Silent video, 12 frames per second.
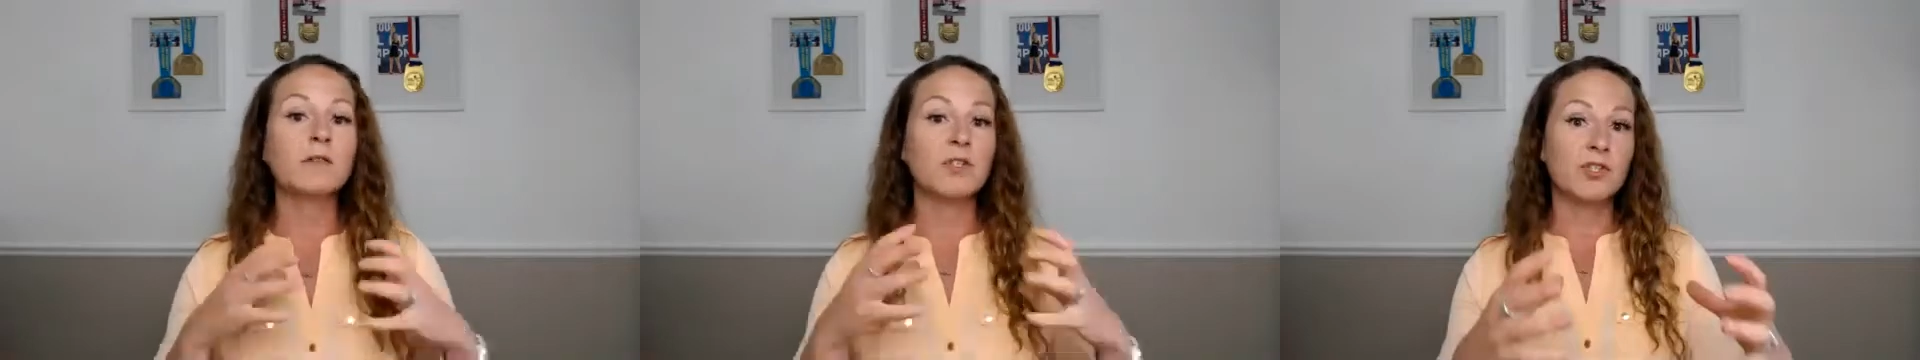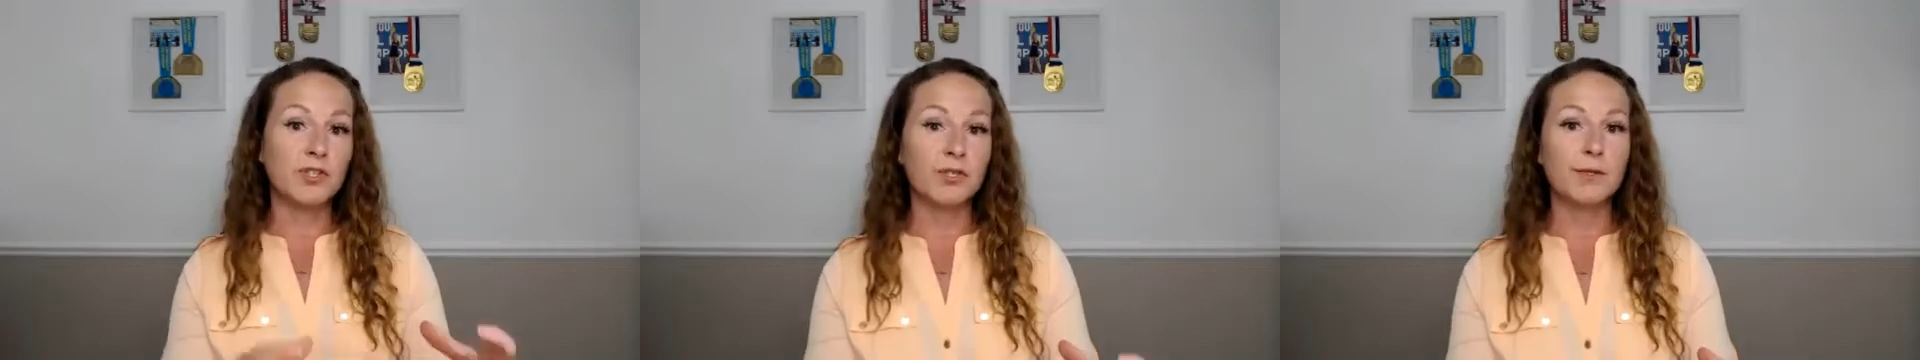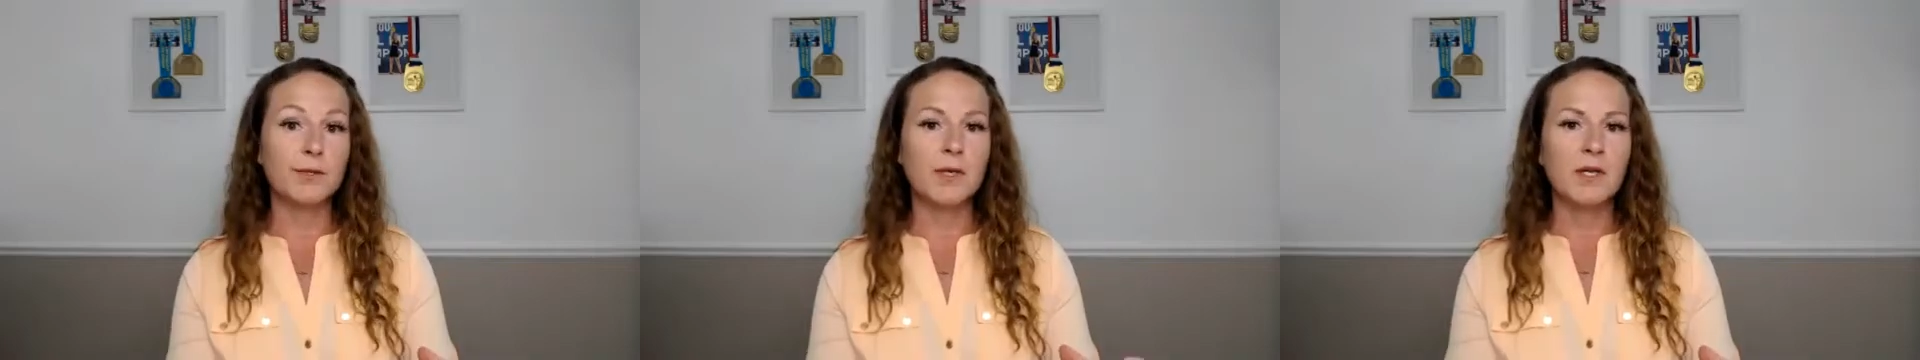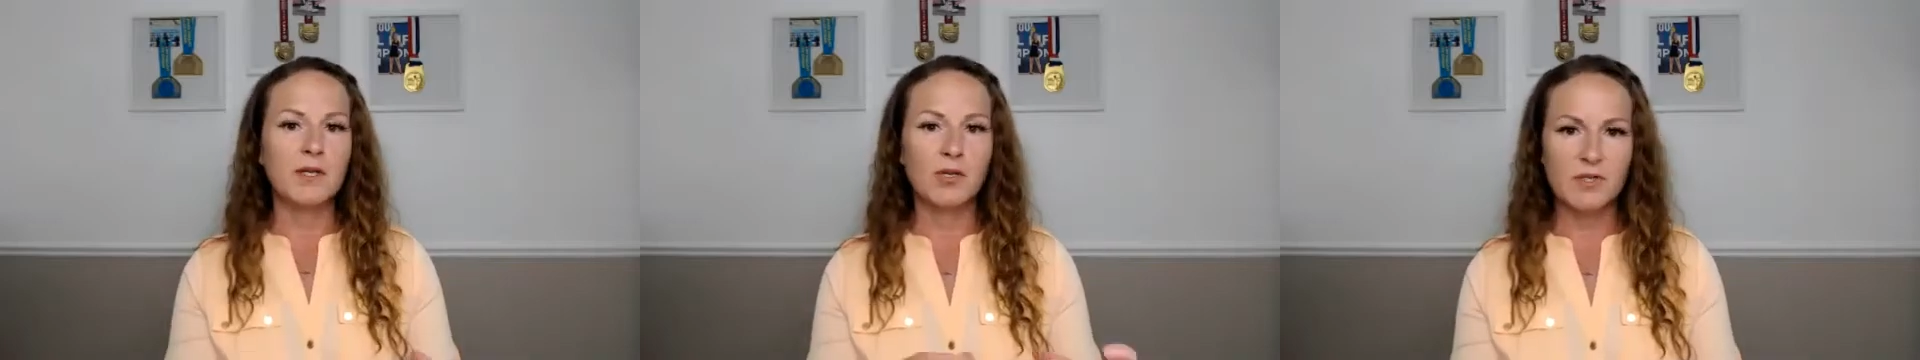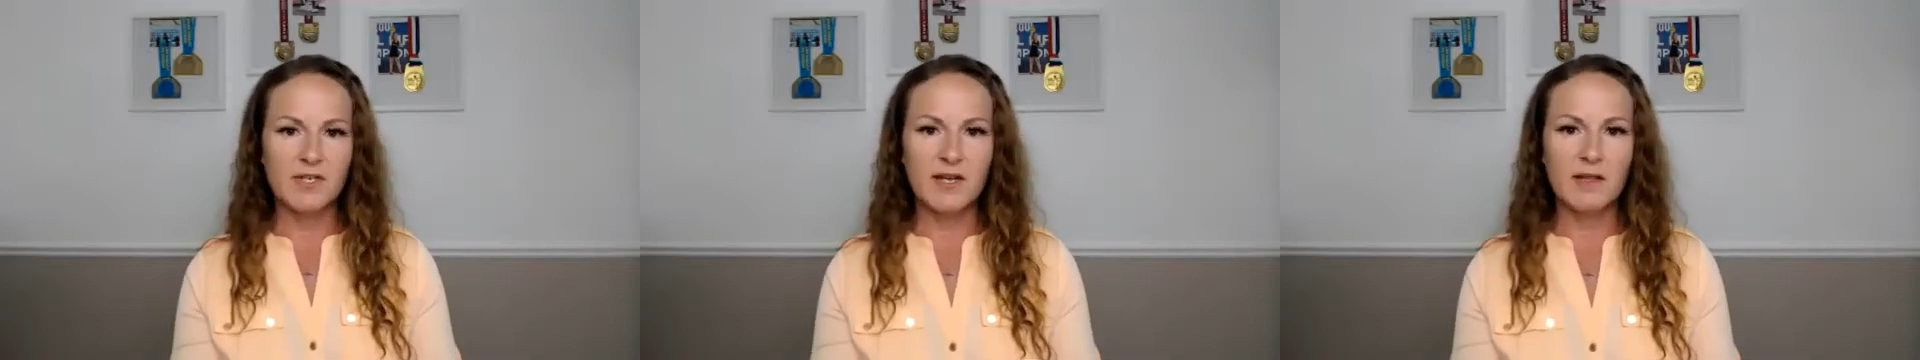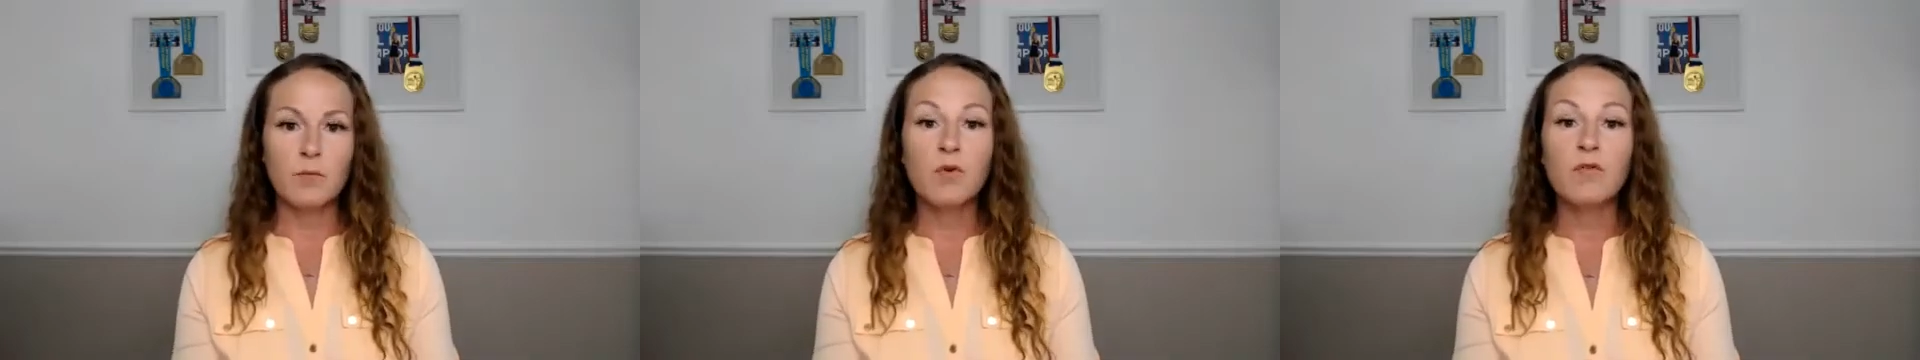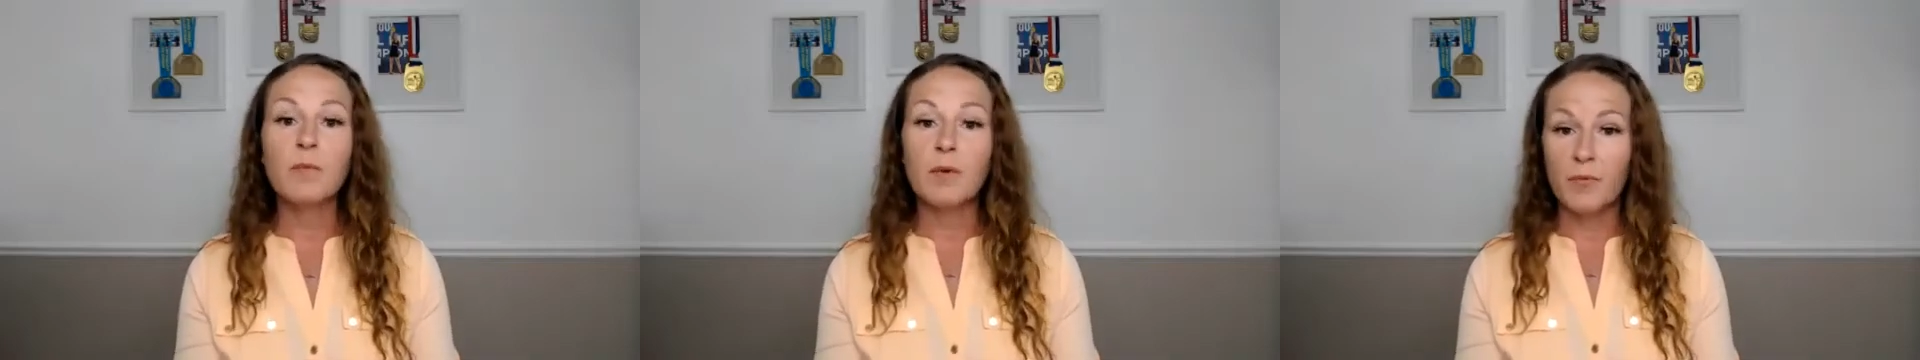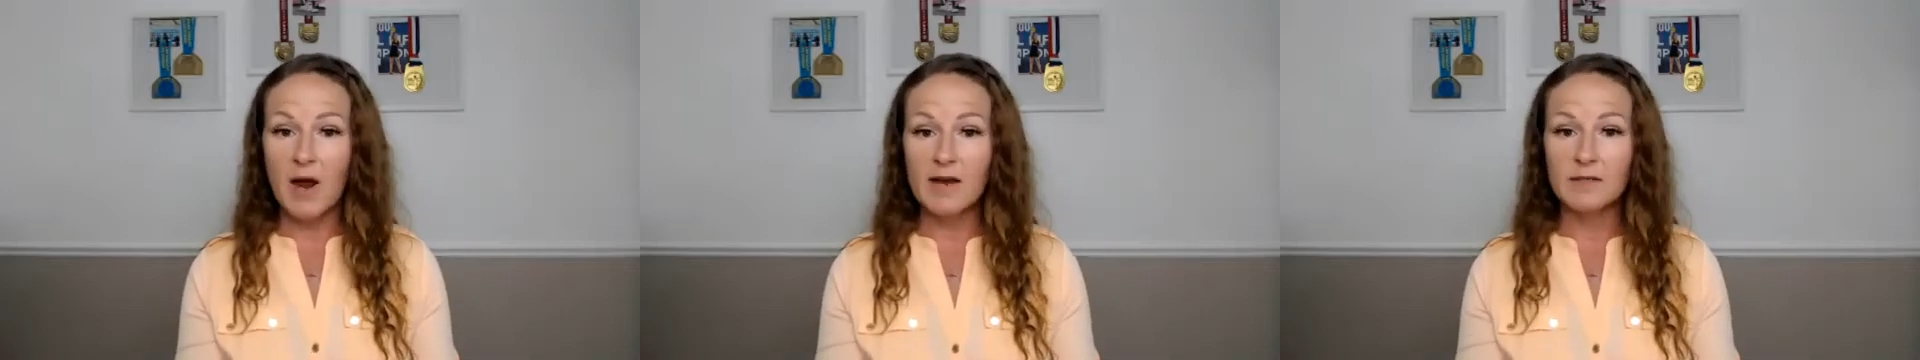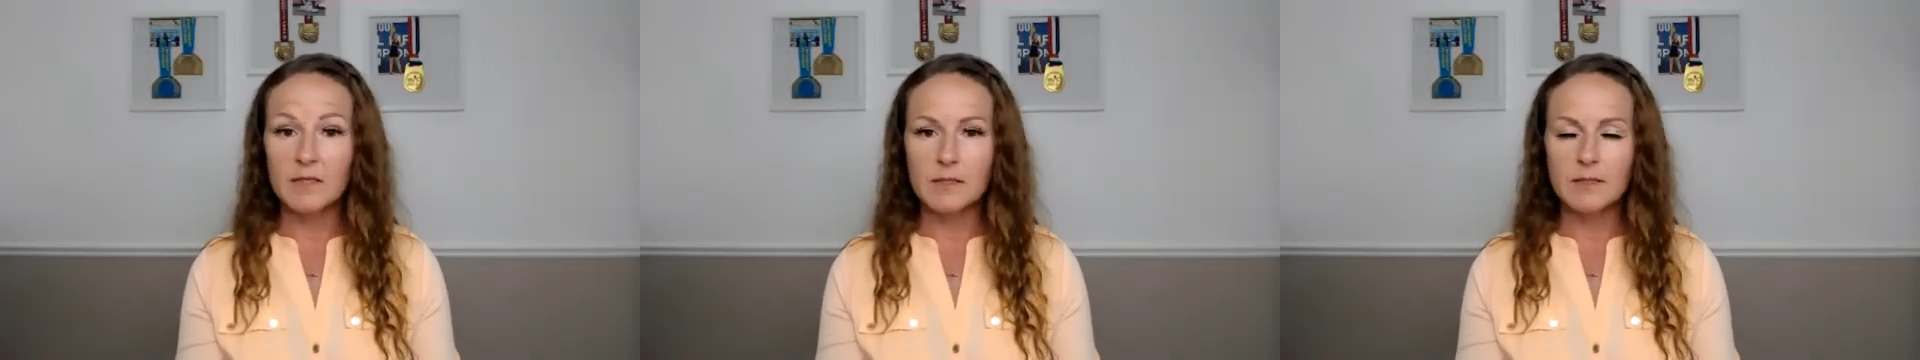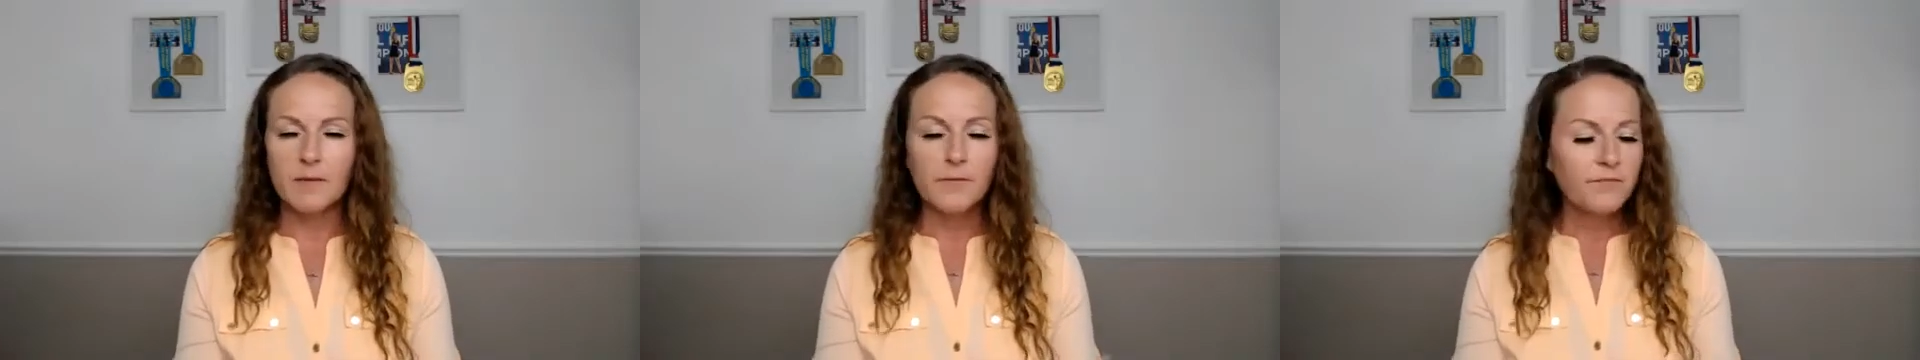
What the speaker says: to do your daily movement practice.